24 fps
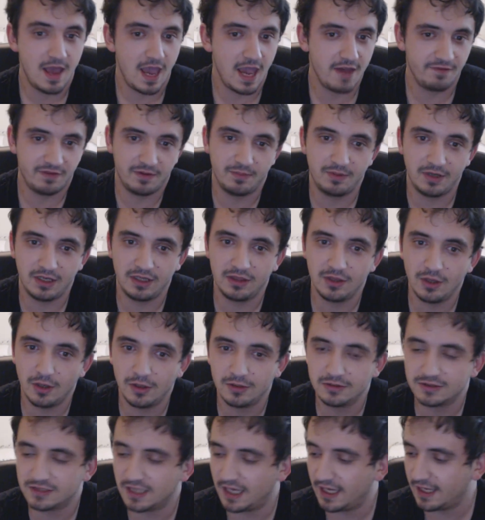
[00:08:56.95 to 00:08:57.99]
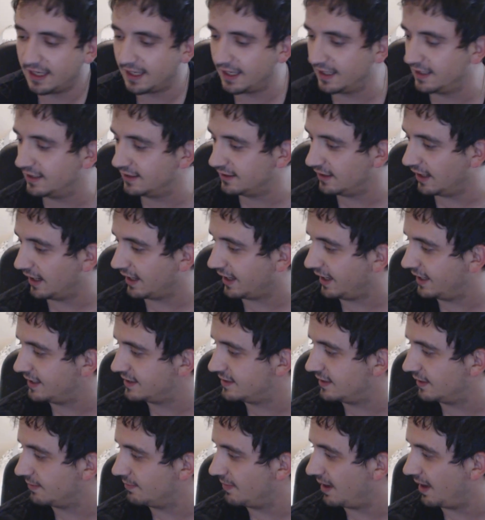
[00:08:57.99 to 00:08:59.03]
Everybody knows I hate
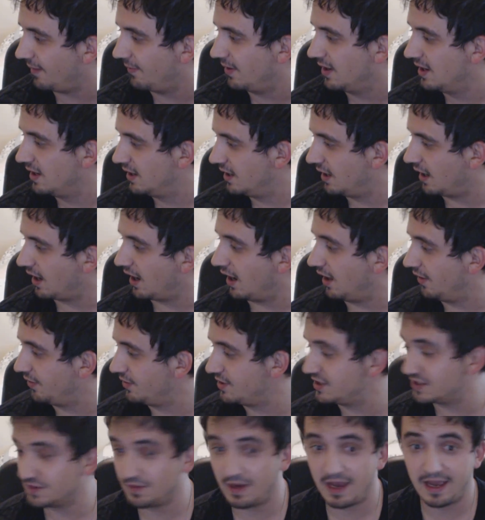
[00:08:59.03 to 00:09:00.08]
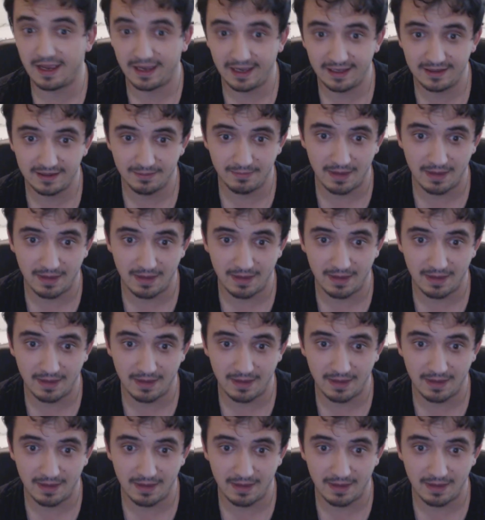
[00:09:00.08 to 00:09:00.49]
that map. The reason why I hate